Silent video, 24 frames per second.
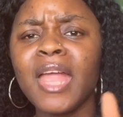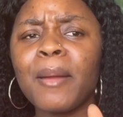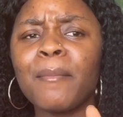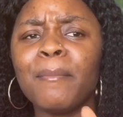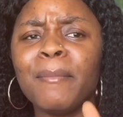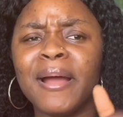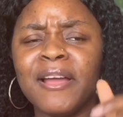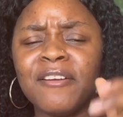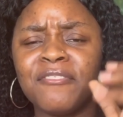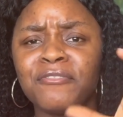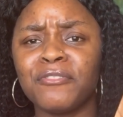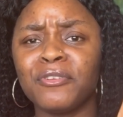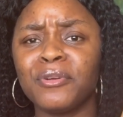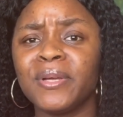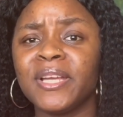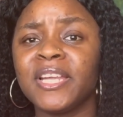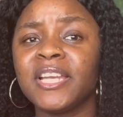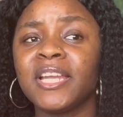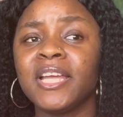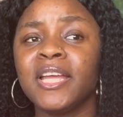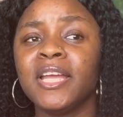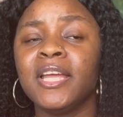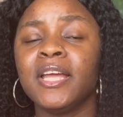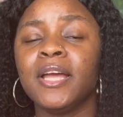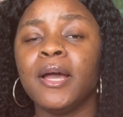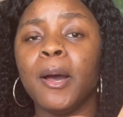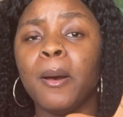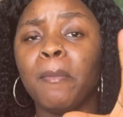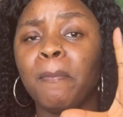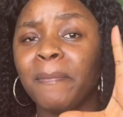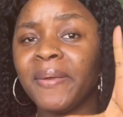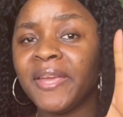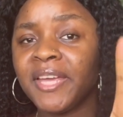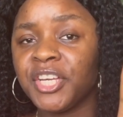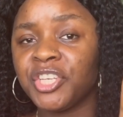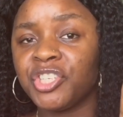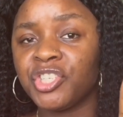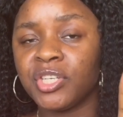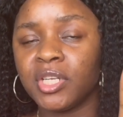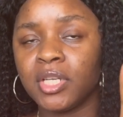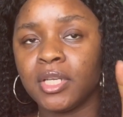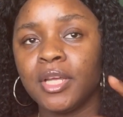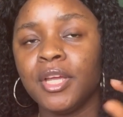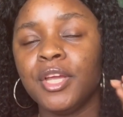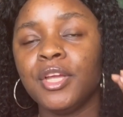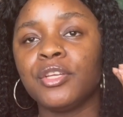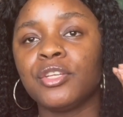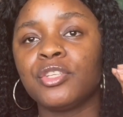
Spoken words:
by following a pick sheet.